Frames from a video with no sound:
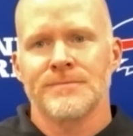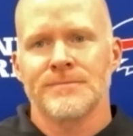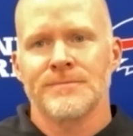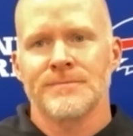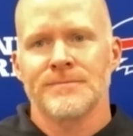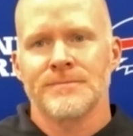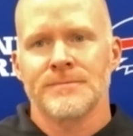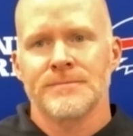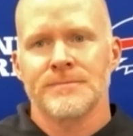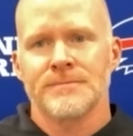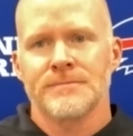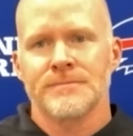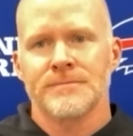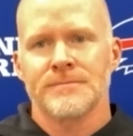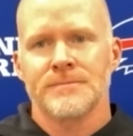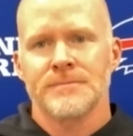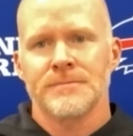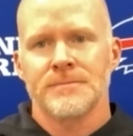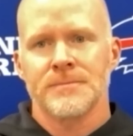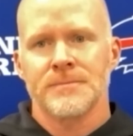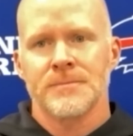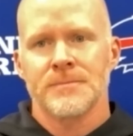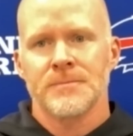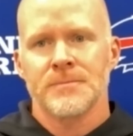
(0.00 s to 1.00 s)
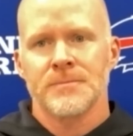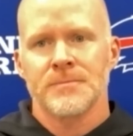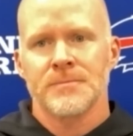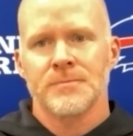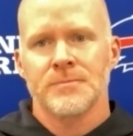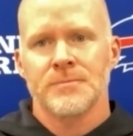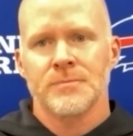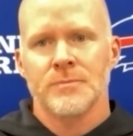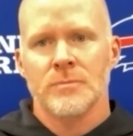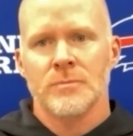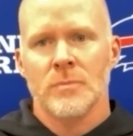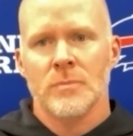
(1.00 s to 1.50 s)
Okay, and then I, I,
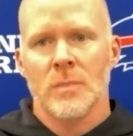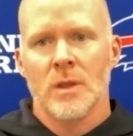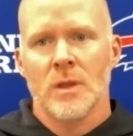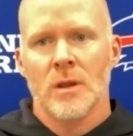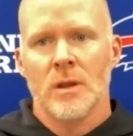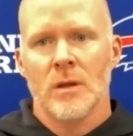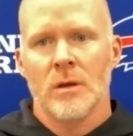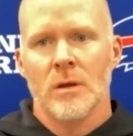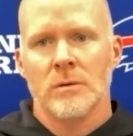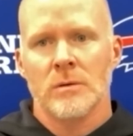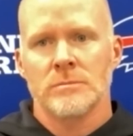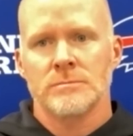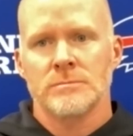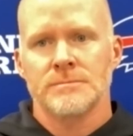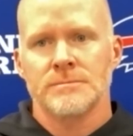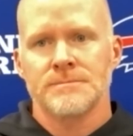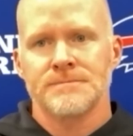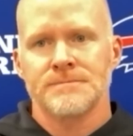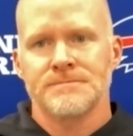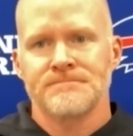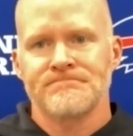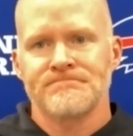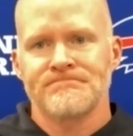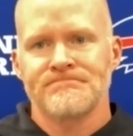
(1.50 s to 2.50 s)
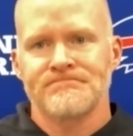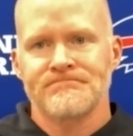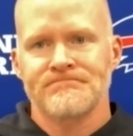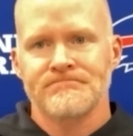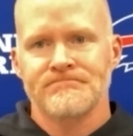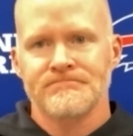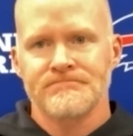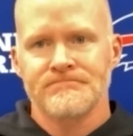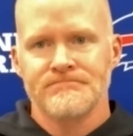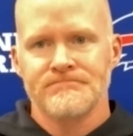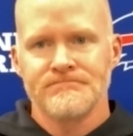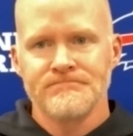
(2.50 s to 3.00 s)
guess you know same question for
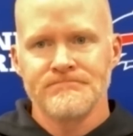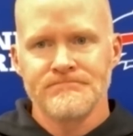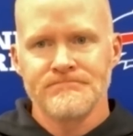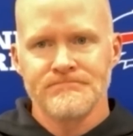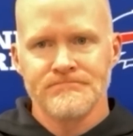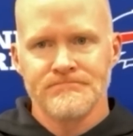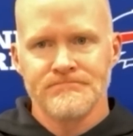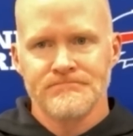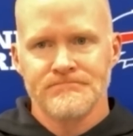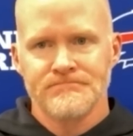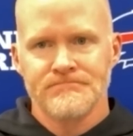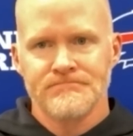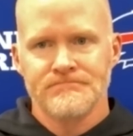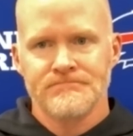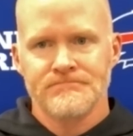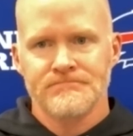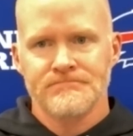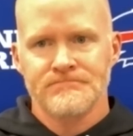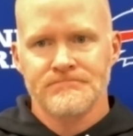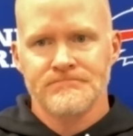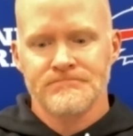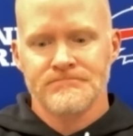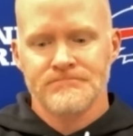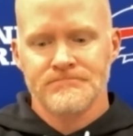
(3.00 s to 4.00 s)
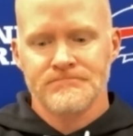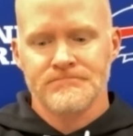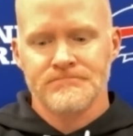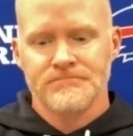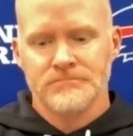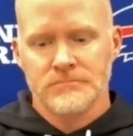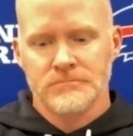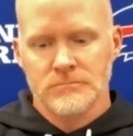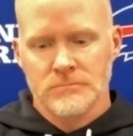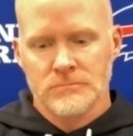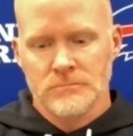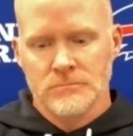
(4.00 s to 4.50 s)
Dawson, and maybe might be the same
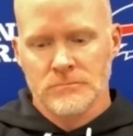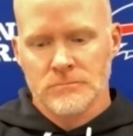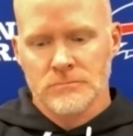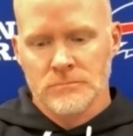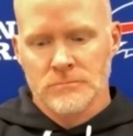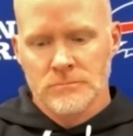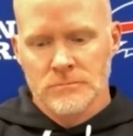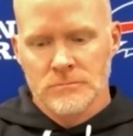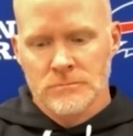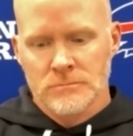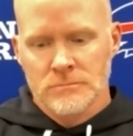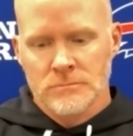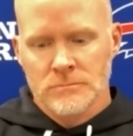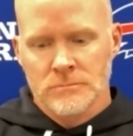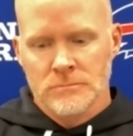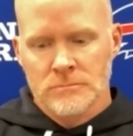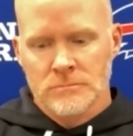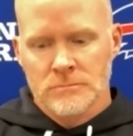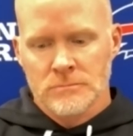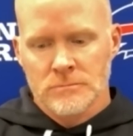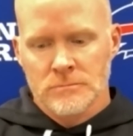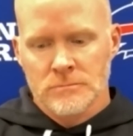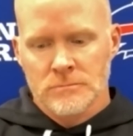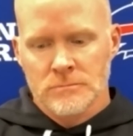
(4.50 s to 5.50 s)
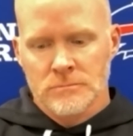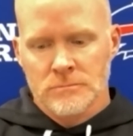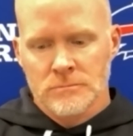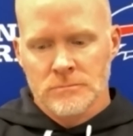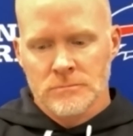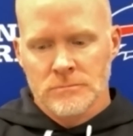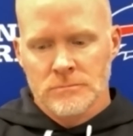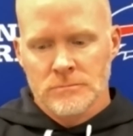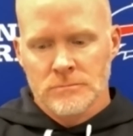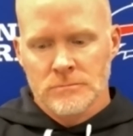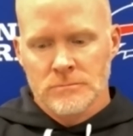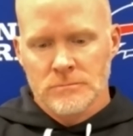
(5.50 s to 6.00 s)
answer, but same question for Dawson
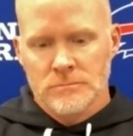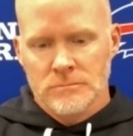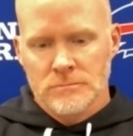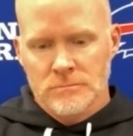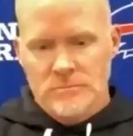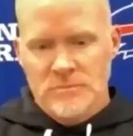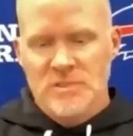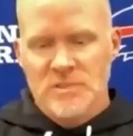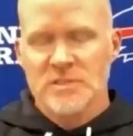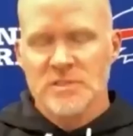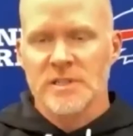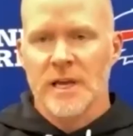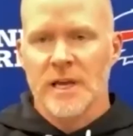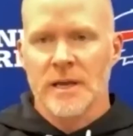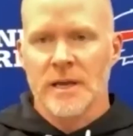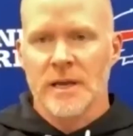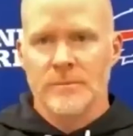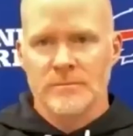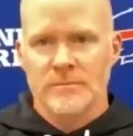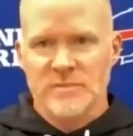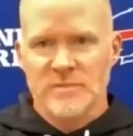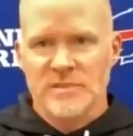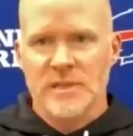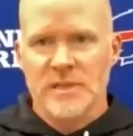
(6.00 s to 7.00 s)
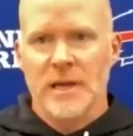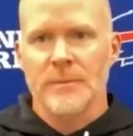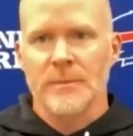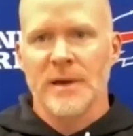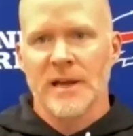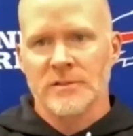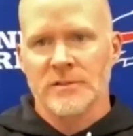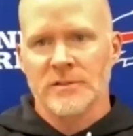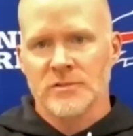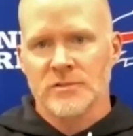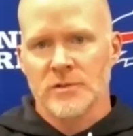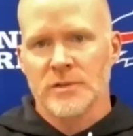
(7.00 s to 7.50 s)
as well. Same same
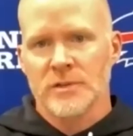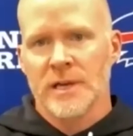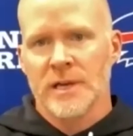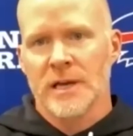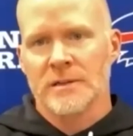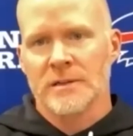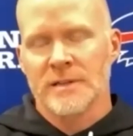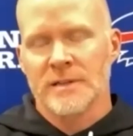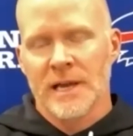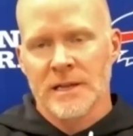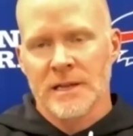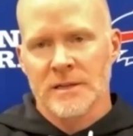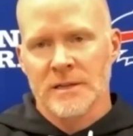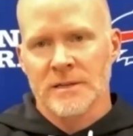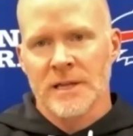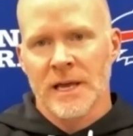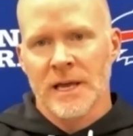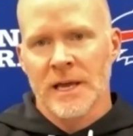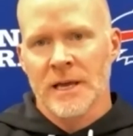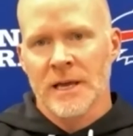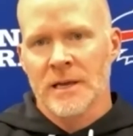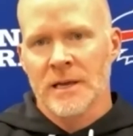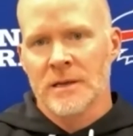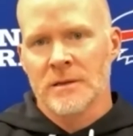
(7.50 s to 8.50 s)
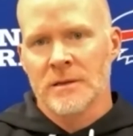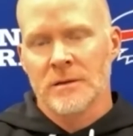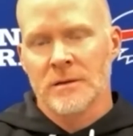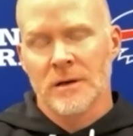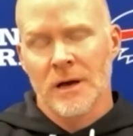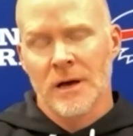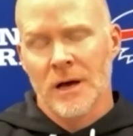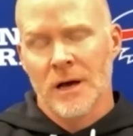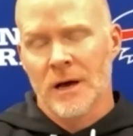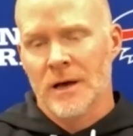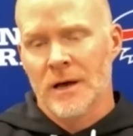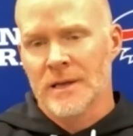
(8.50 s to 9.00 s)
answer. Yeah, day to day,
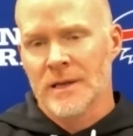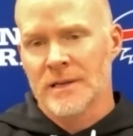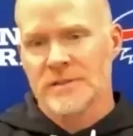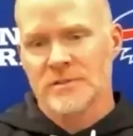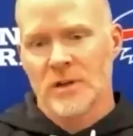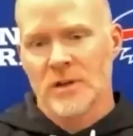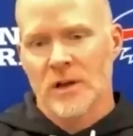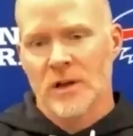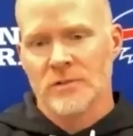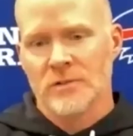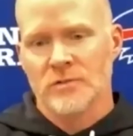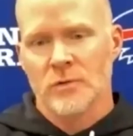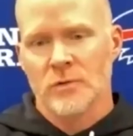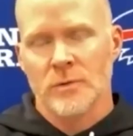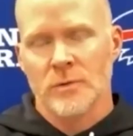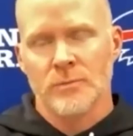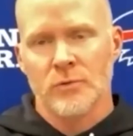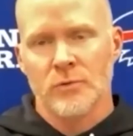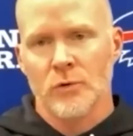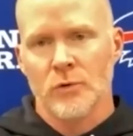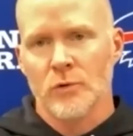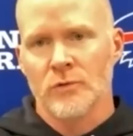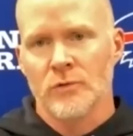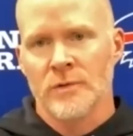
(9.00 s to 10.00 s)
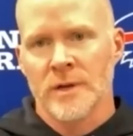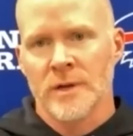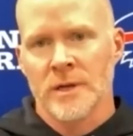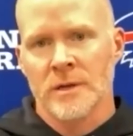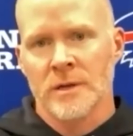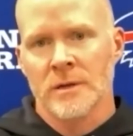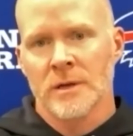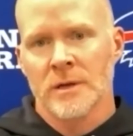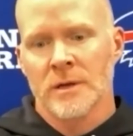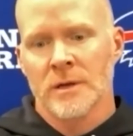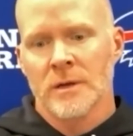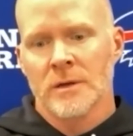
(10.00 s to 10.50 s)
uh, he's also improving.
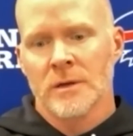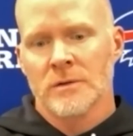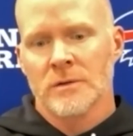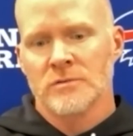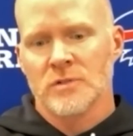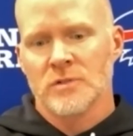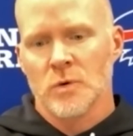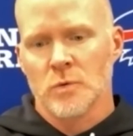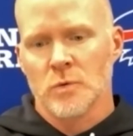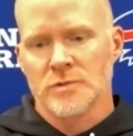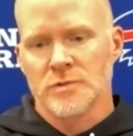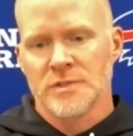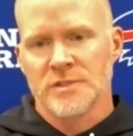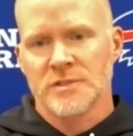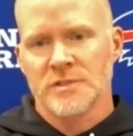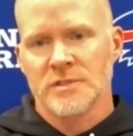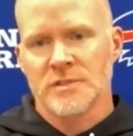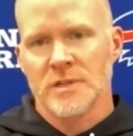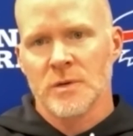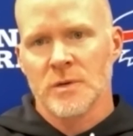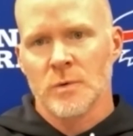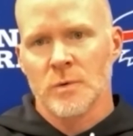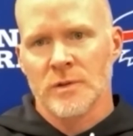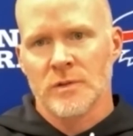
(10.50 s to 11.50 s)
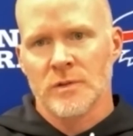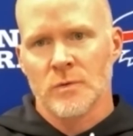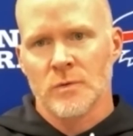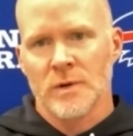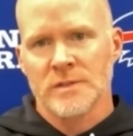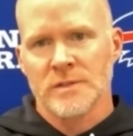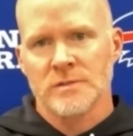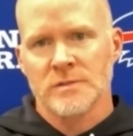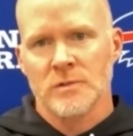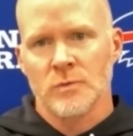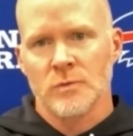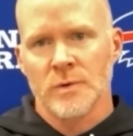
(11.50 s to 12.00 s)
So we'll just see what the
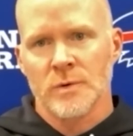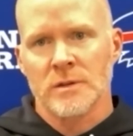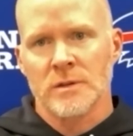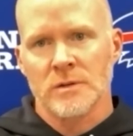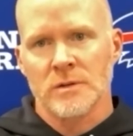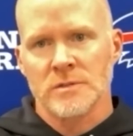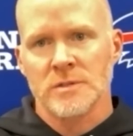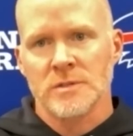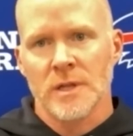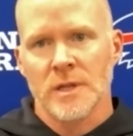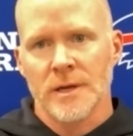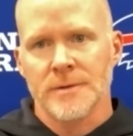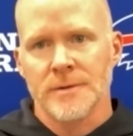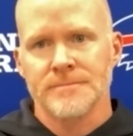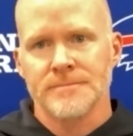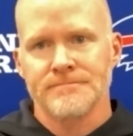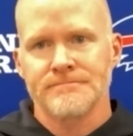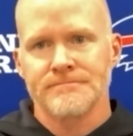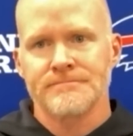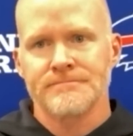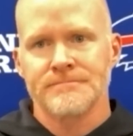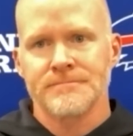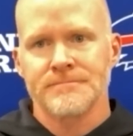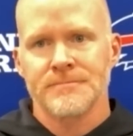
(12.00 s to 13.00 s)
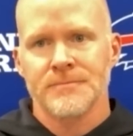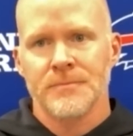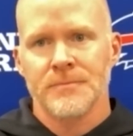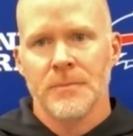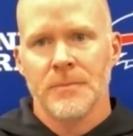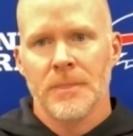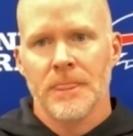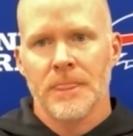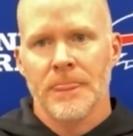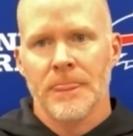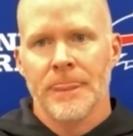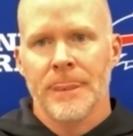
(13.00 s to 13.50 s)
rest of the week looks like. Sounds
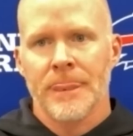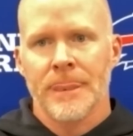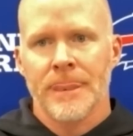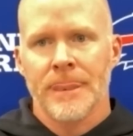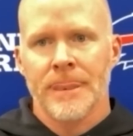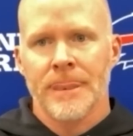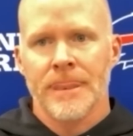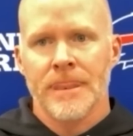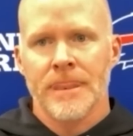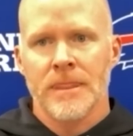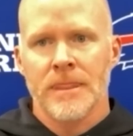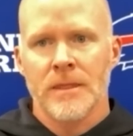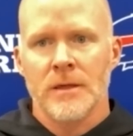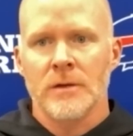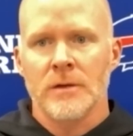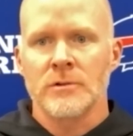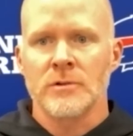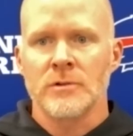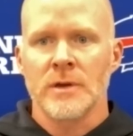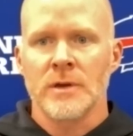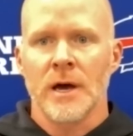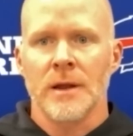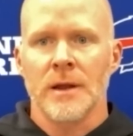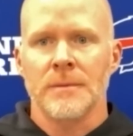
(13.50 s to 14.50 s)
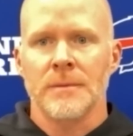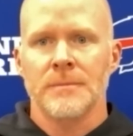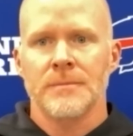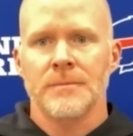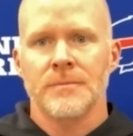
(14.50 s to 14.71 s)
good. Thanks, Sean. You got it.